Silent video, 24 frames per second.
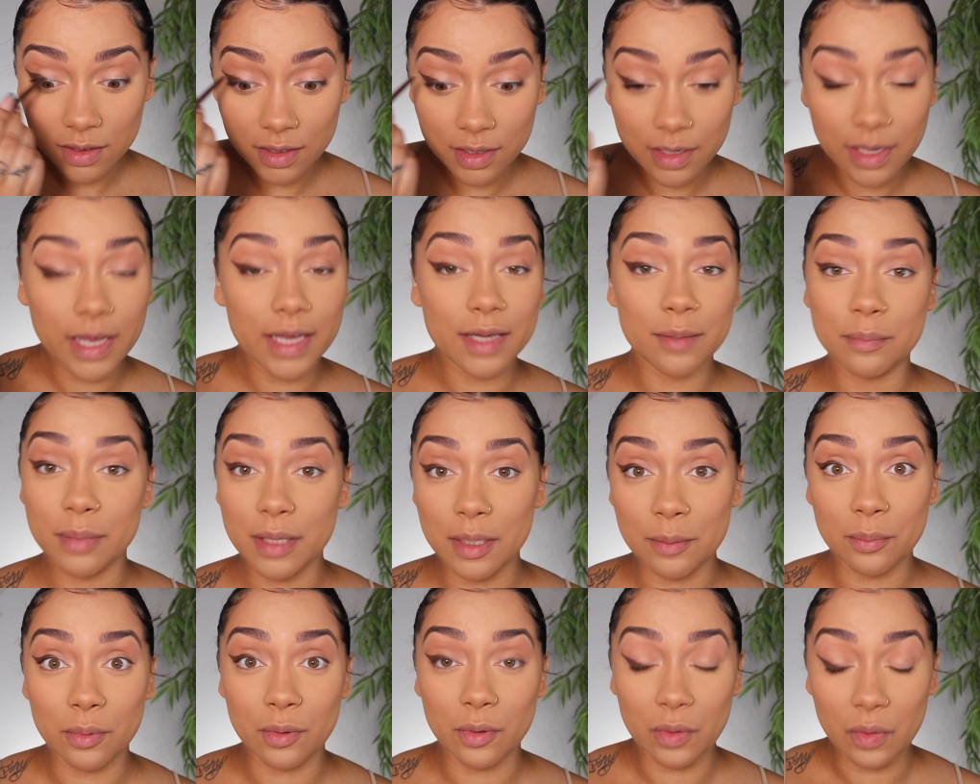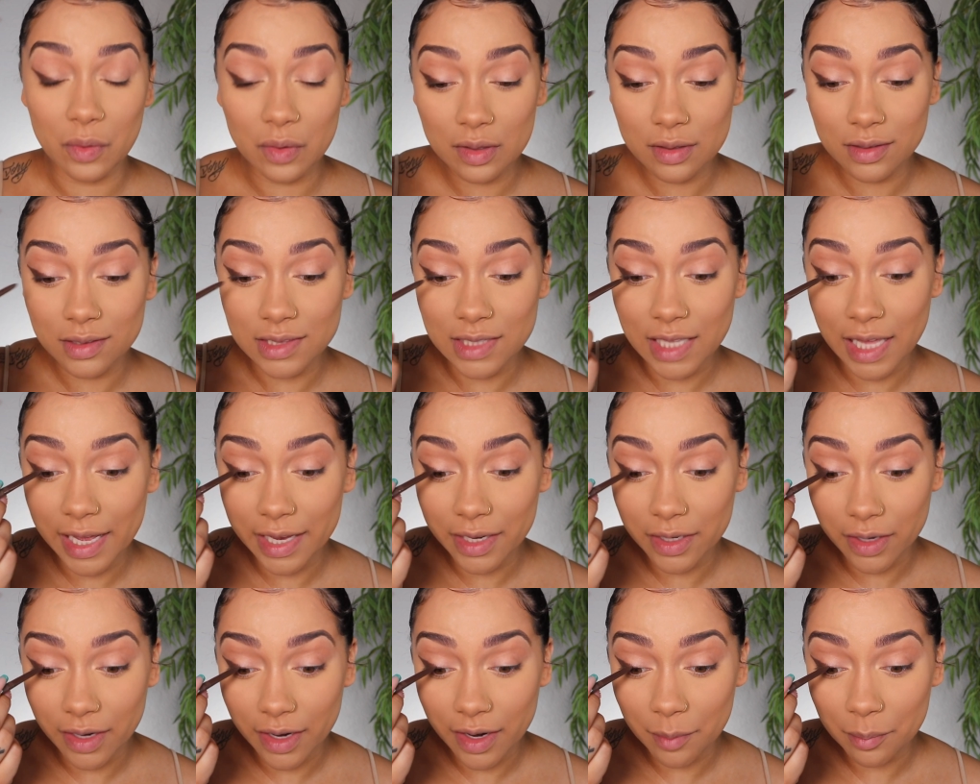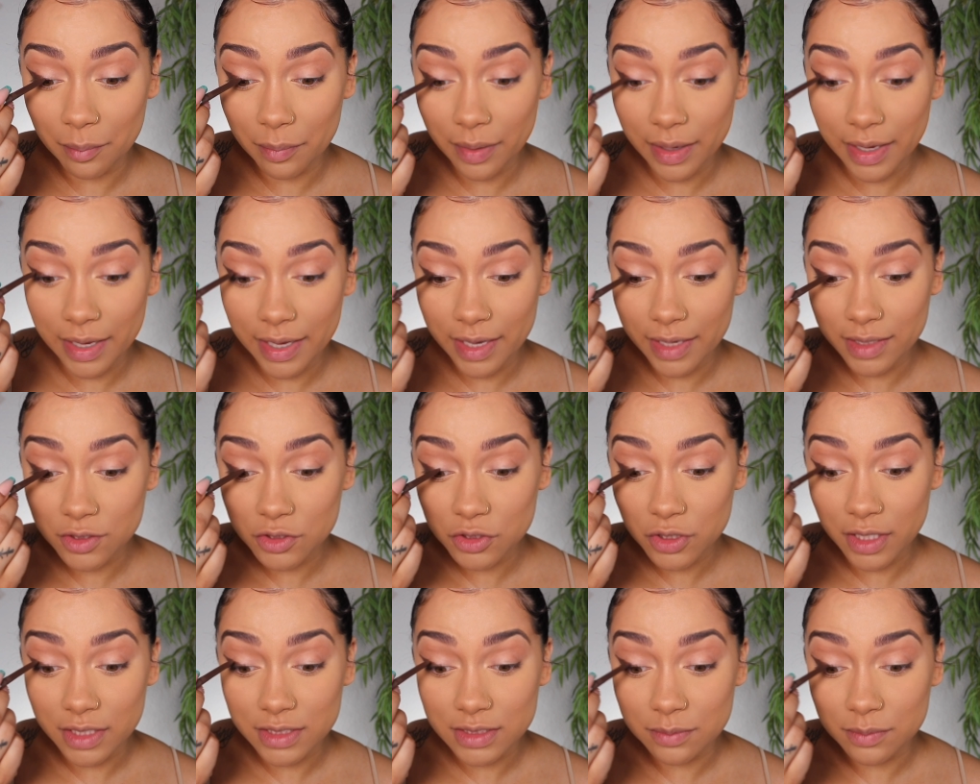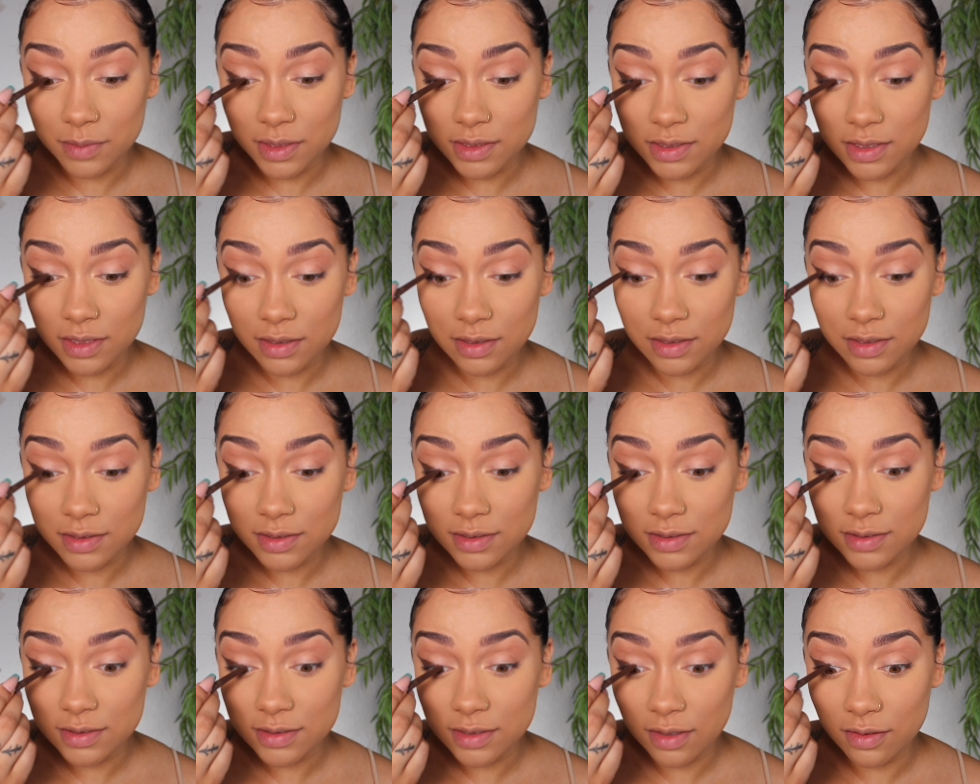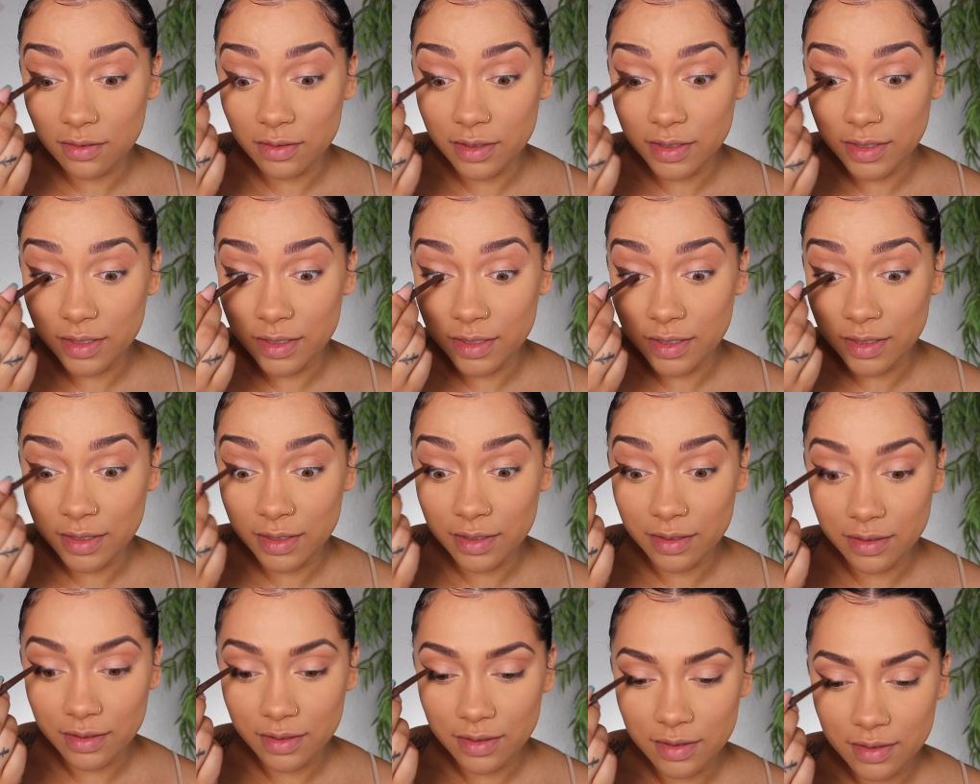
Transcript: cutting people liner, but trust me, it's gonna look so good.